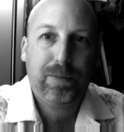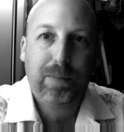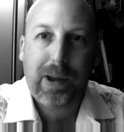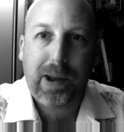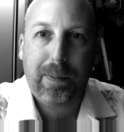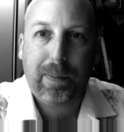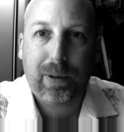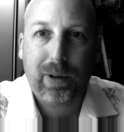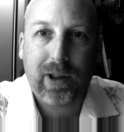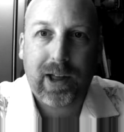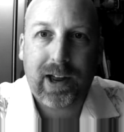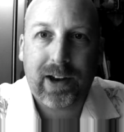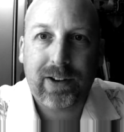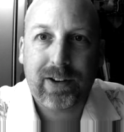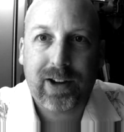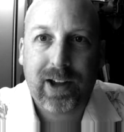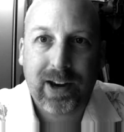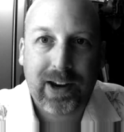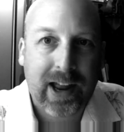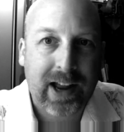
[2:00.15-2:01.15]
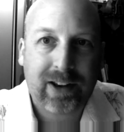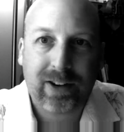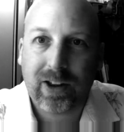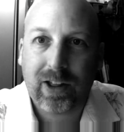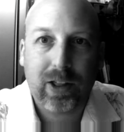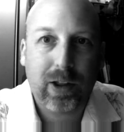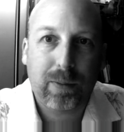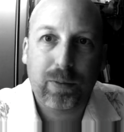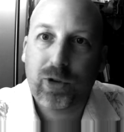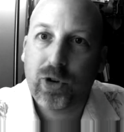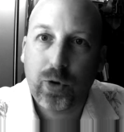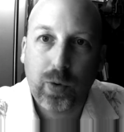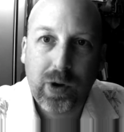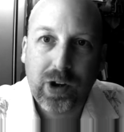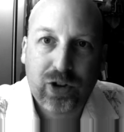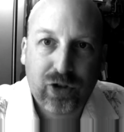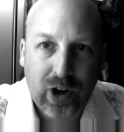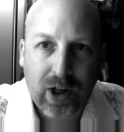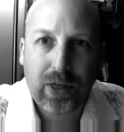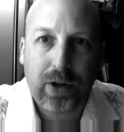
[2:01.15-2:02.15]
people and connecting them to
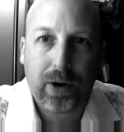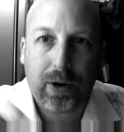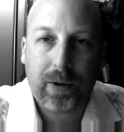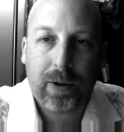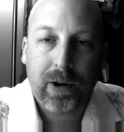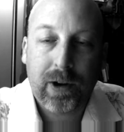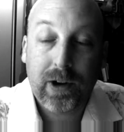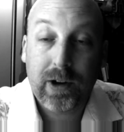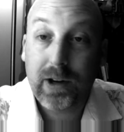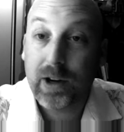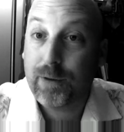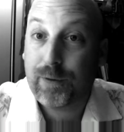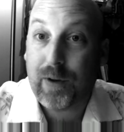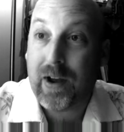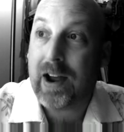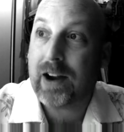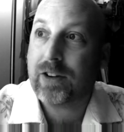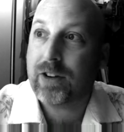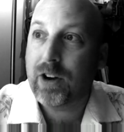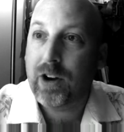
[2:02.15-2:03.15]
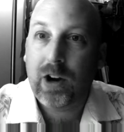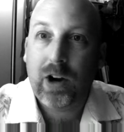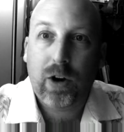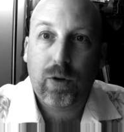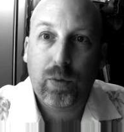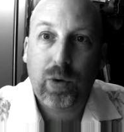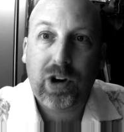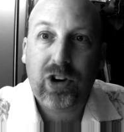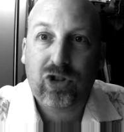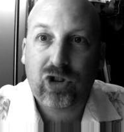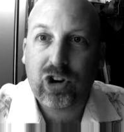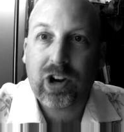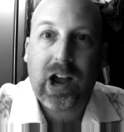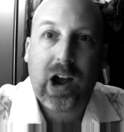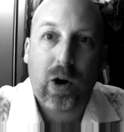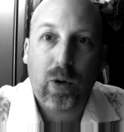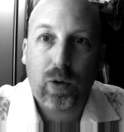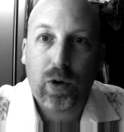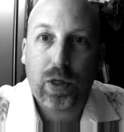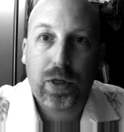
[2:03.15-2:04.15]
each other. In fact, reaching
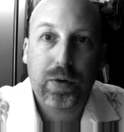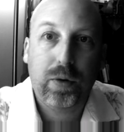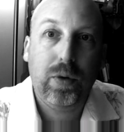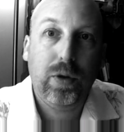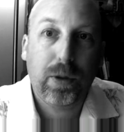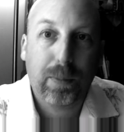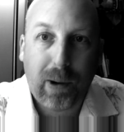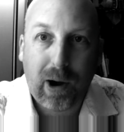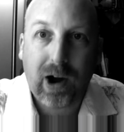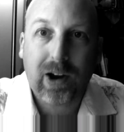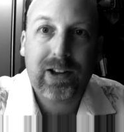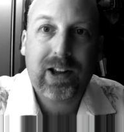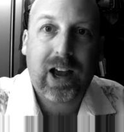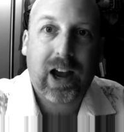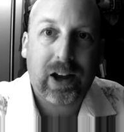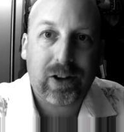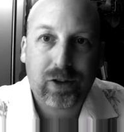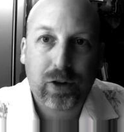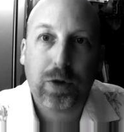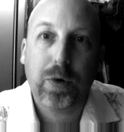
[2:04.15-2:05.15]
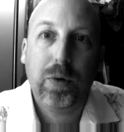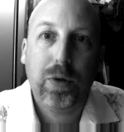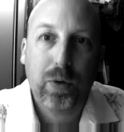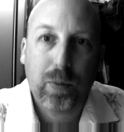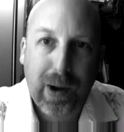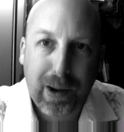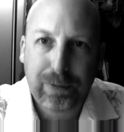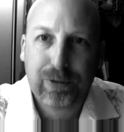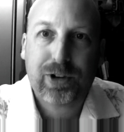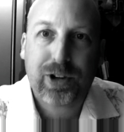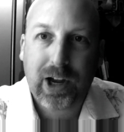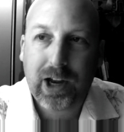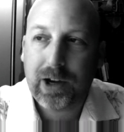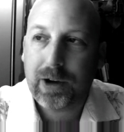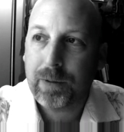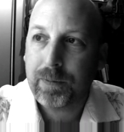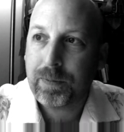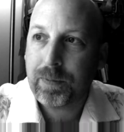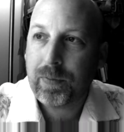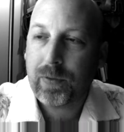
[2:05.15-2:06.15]
out through the podcast, through the website,
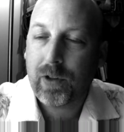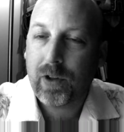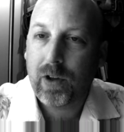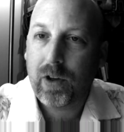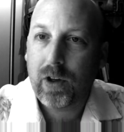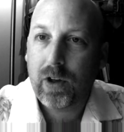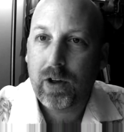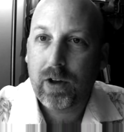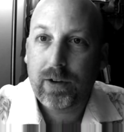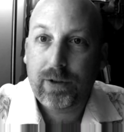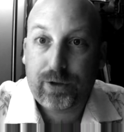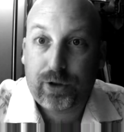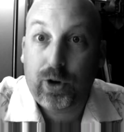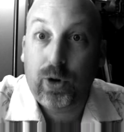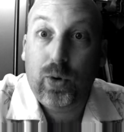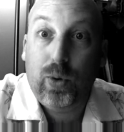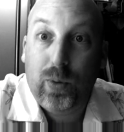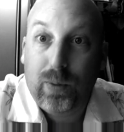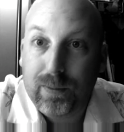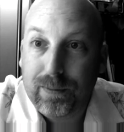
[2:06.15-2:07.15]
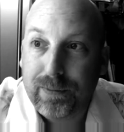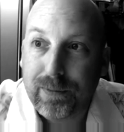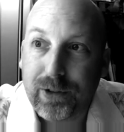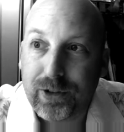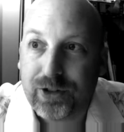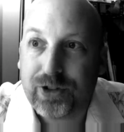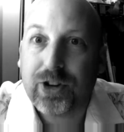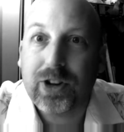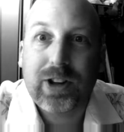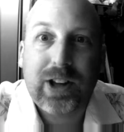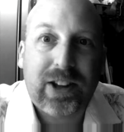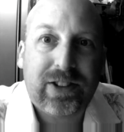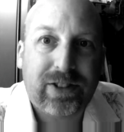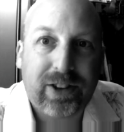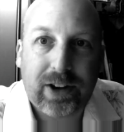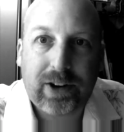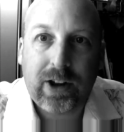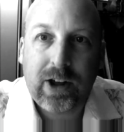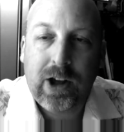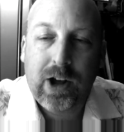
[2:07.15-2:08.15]
to
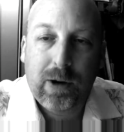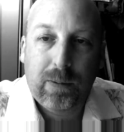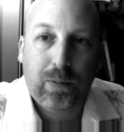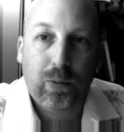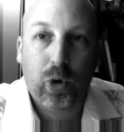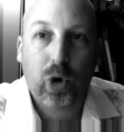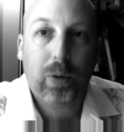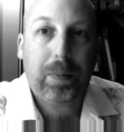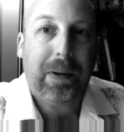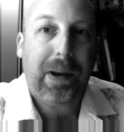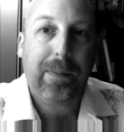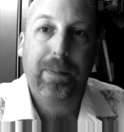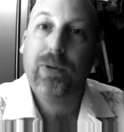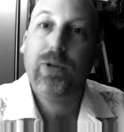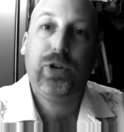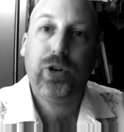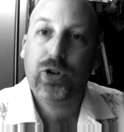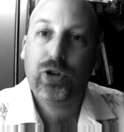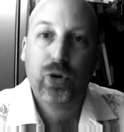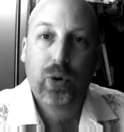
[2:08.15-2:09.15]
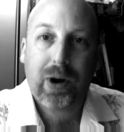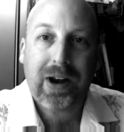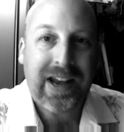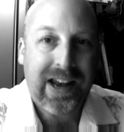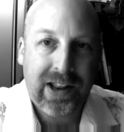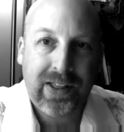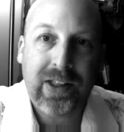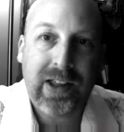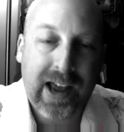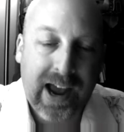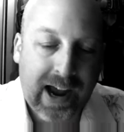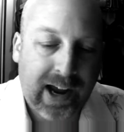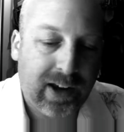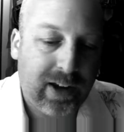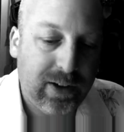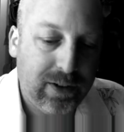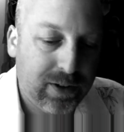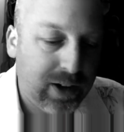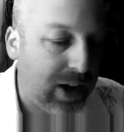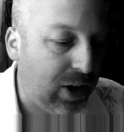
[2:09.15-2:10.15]
solicit more people to join in the
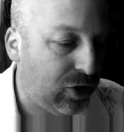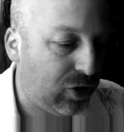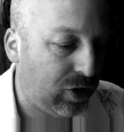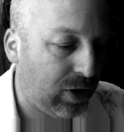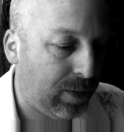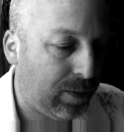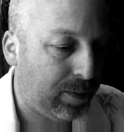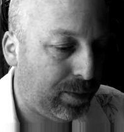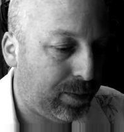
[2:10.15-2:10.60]
accusation.